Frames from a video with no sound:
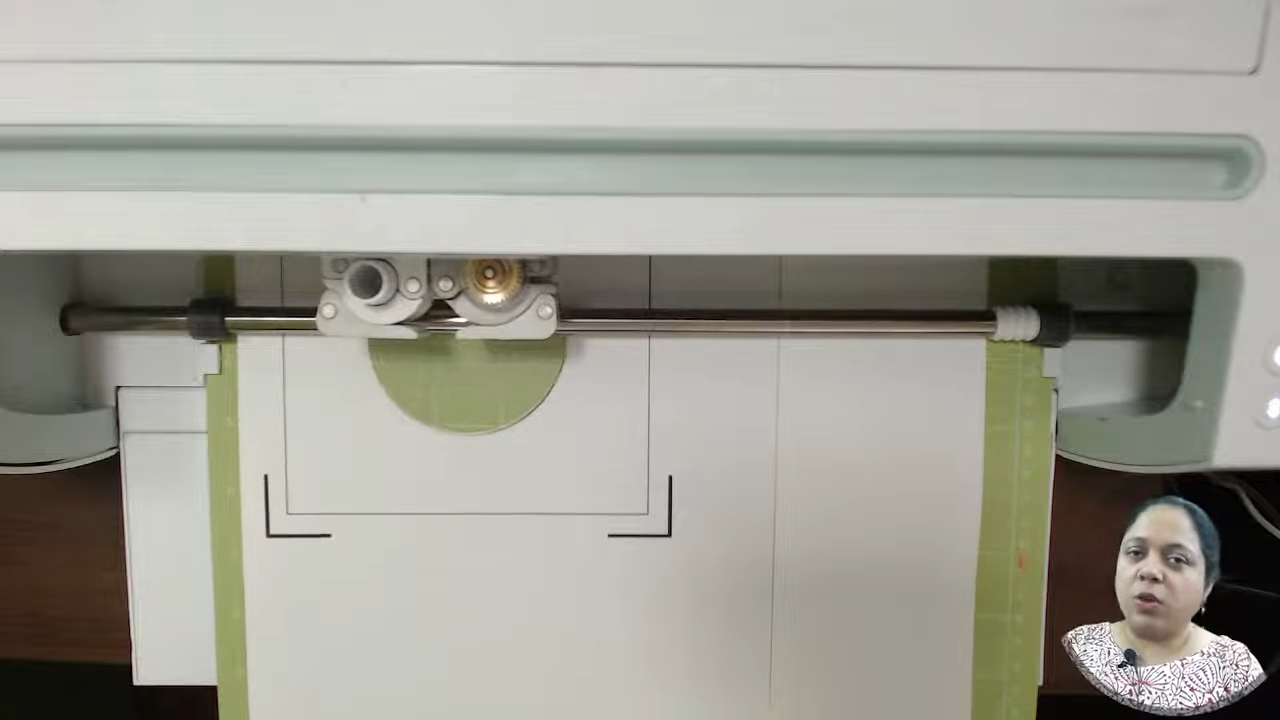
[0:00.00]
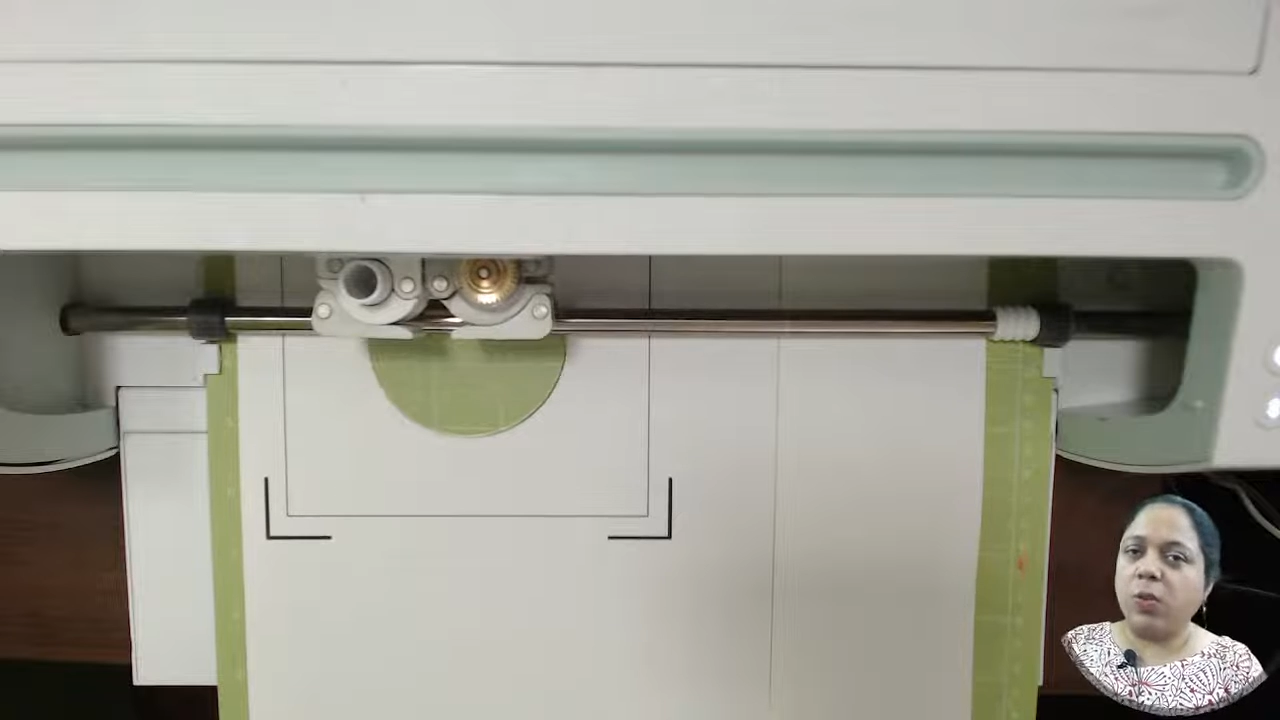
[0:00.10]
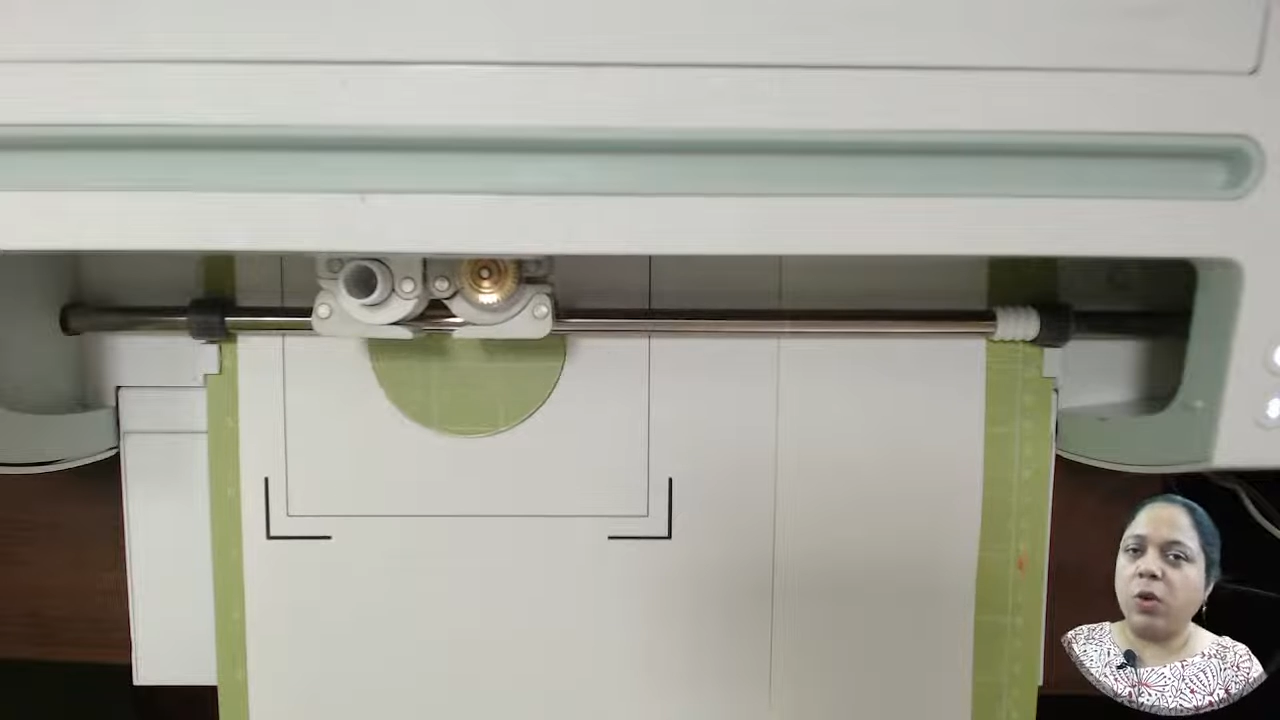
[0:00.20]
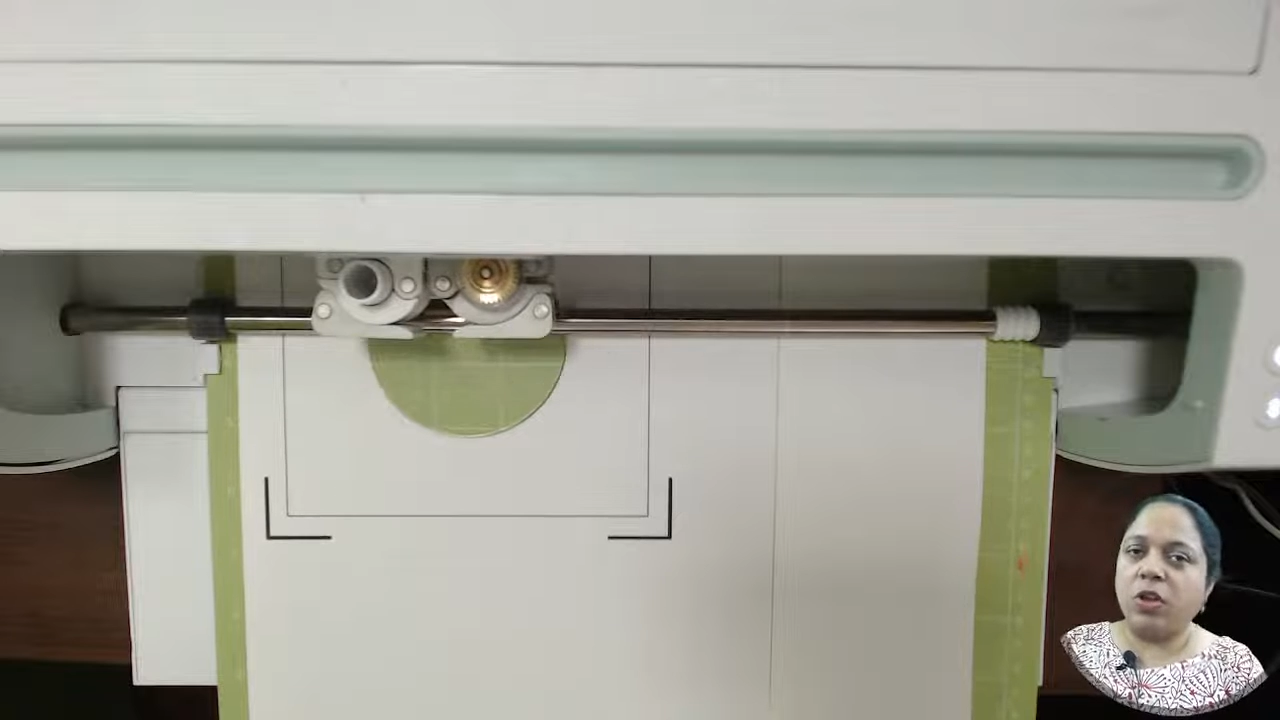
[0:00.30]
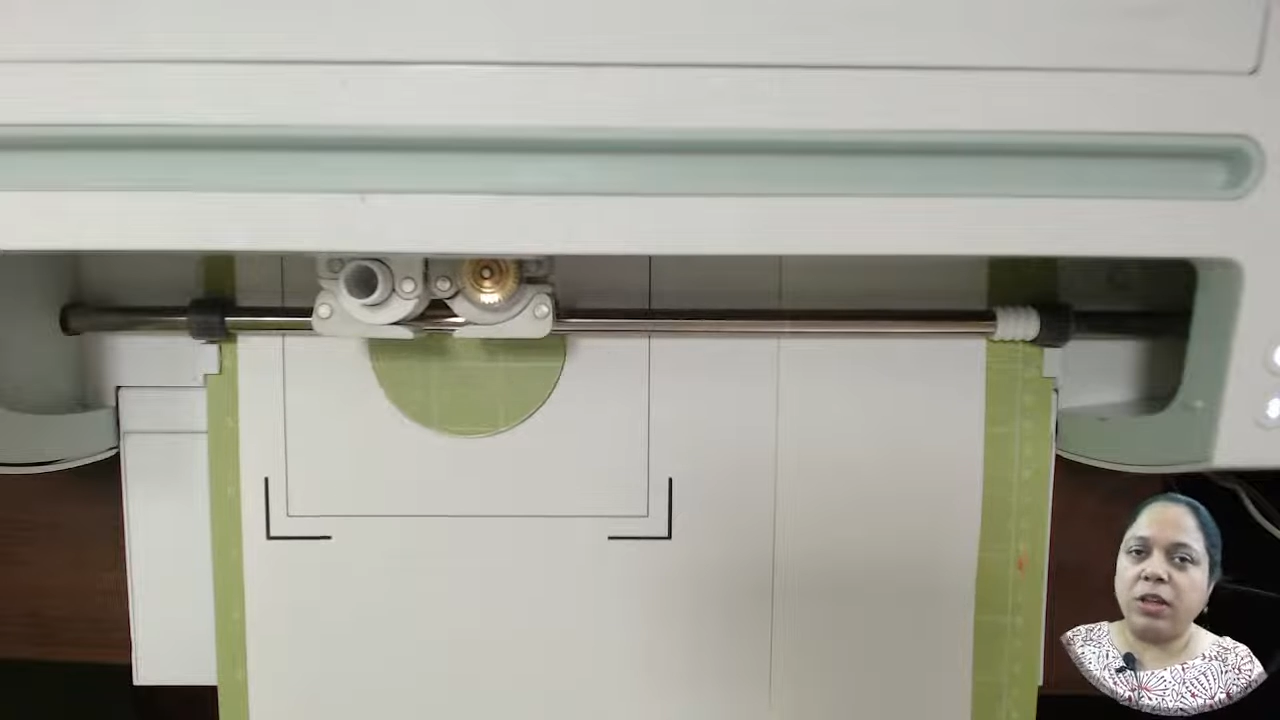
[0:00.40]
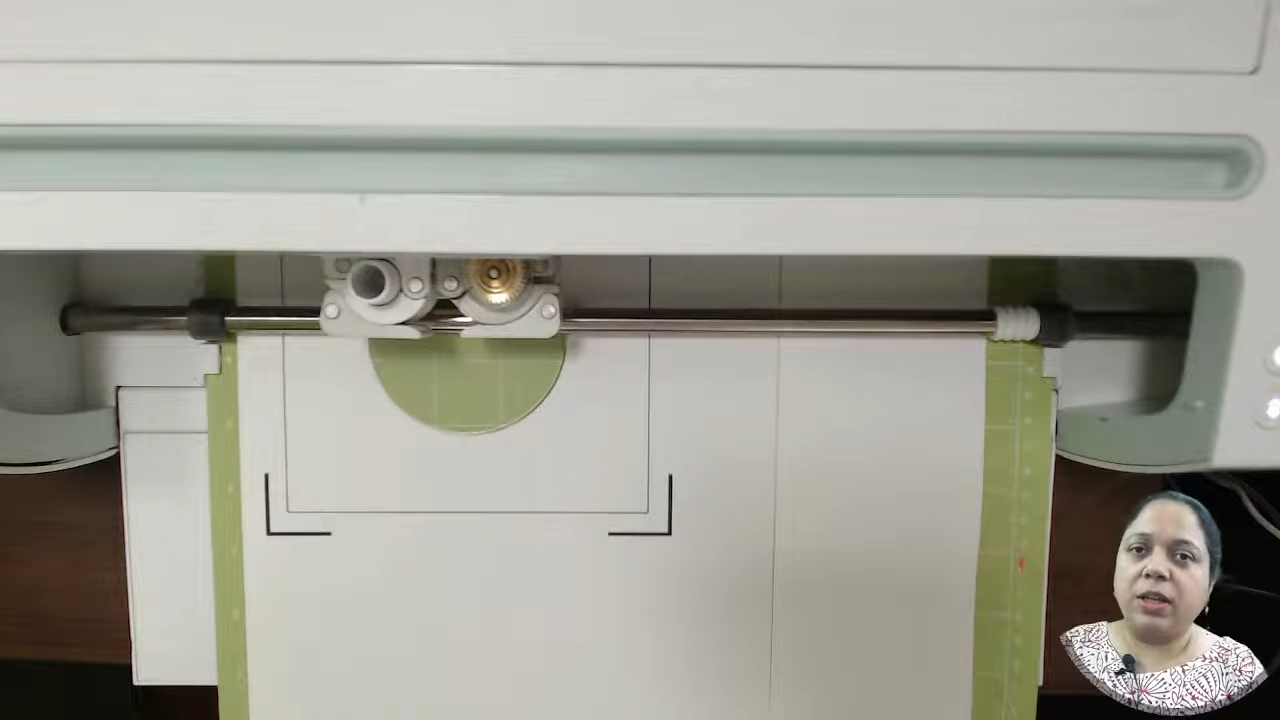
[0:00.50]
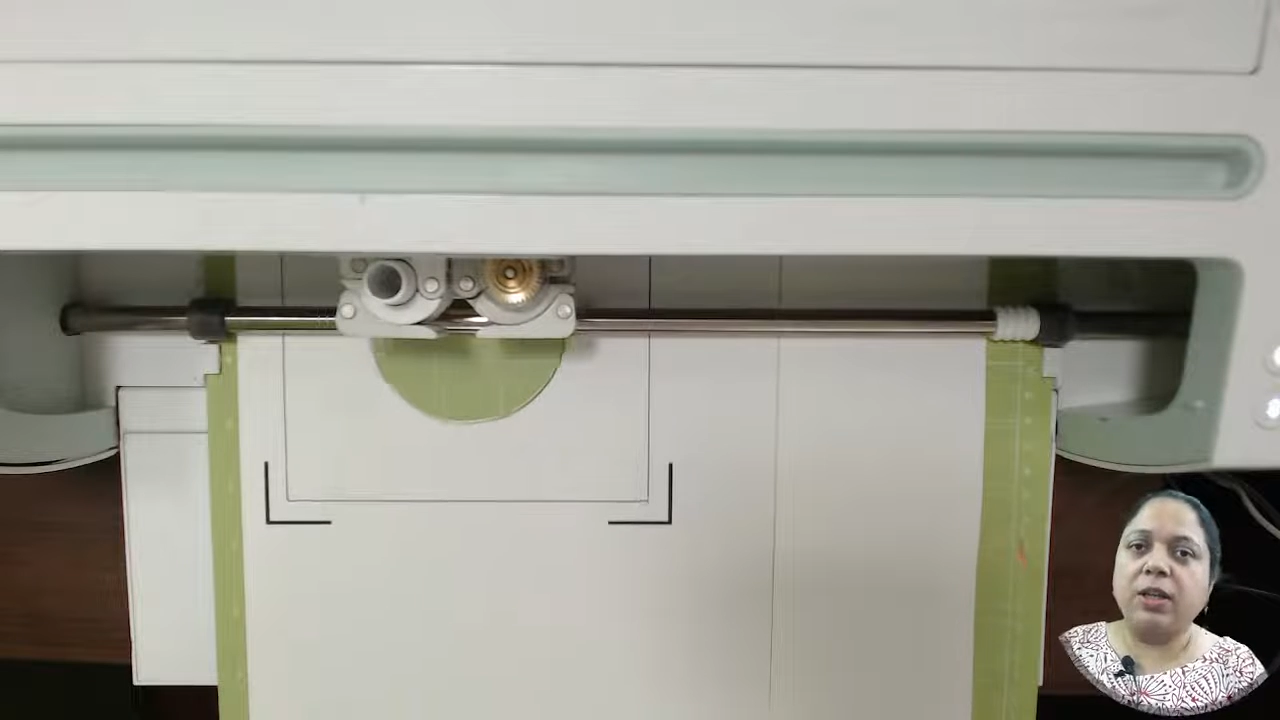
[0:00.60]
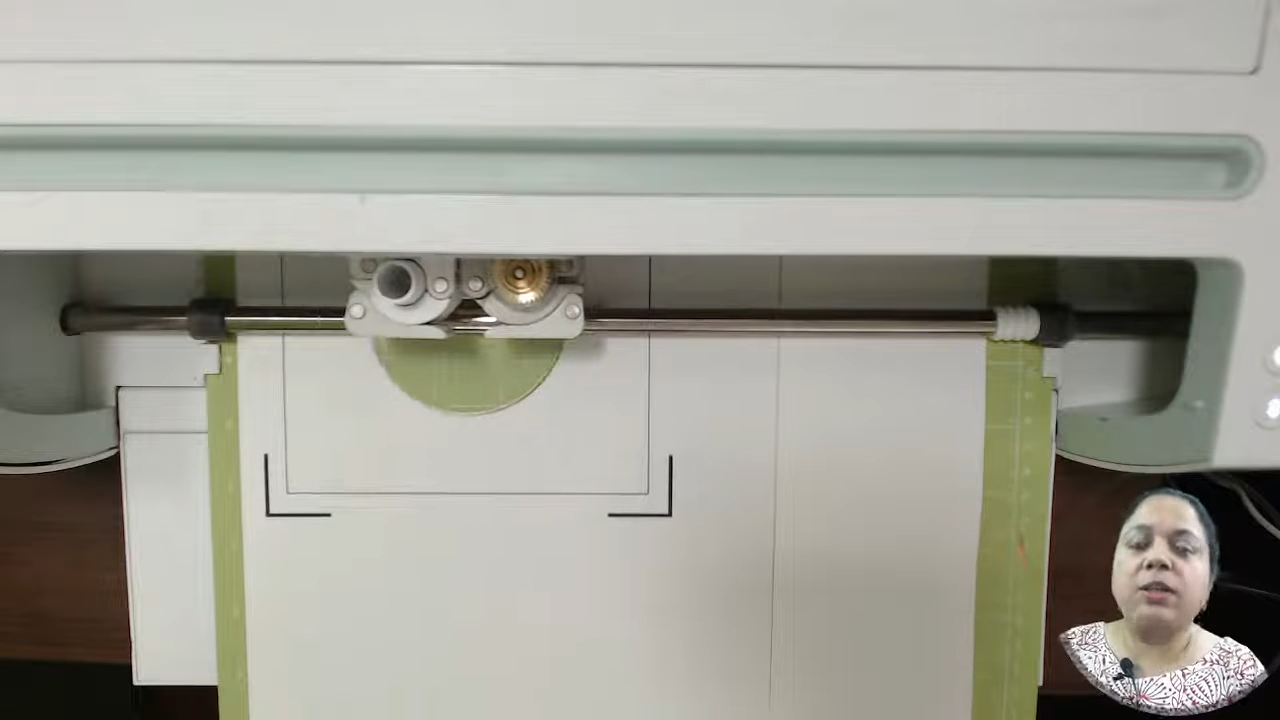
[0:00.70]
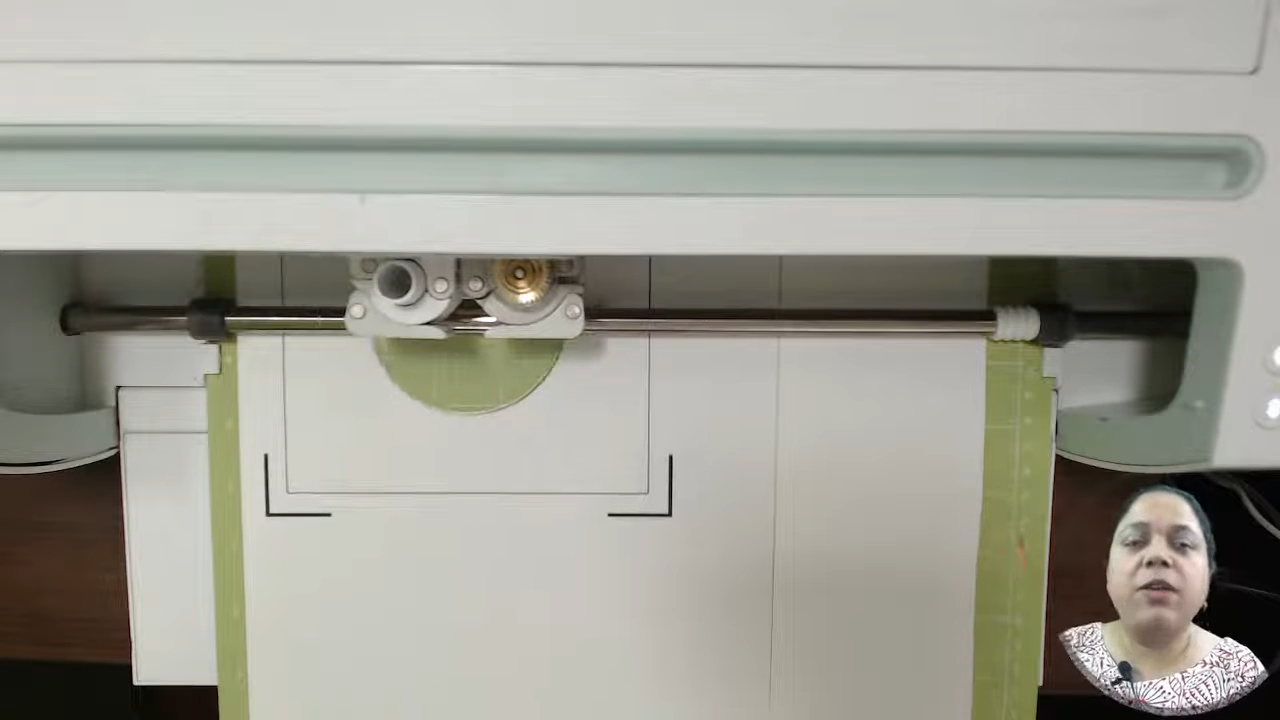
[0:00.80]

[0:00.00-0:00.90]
you're watching